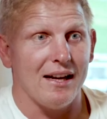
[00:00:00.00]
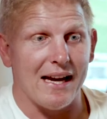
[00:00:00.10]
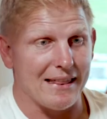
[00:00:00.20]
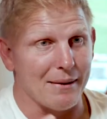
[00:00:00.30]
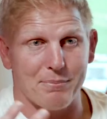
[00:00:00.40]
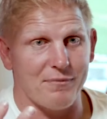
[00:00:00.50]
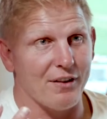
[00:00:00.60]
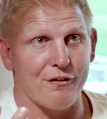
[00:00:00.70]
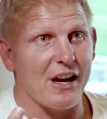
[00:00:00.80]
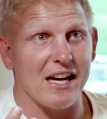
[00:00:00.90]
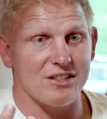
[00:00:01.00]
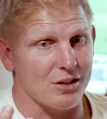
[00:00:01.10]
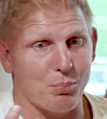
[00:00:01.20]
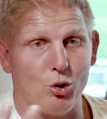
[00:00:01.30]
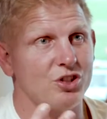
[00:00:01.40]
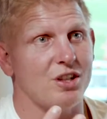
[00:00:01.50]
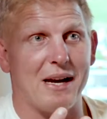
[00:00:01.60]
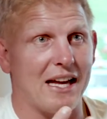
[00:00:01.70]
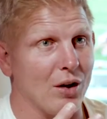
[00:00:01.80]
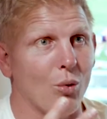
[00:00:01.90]
And the fans just push them
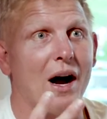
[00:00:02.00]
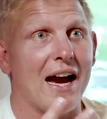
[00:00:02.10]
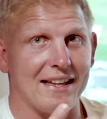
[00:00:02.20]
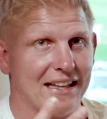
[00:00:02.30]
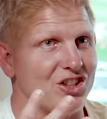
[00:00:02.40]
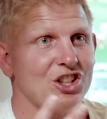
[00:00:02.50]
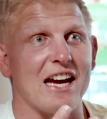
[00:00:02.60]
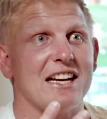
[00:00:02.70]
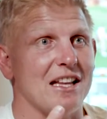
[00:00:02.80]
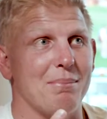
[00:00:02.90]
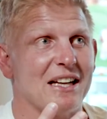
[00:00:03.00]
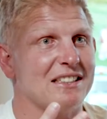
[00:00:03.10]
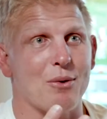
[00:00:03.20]
out of the way, and they're shaking the bus.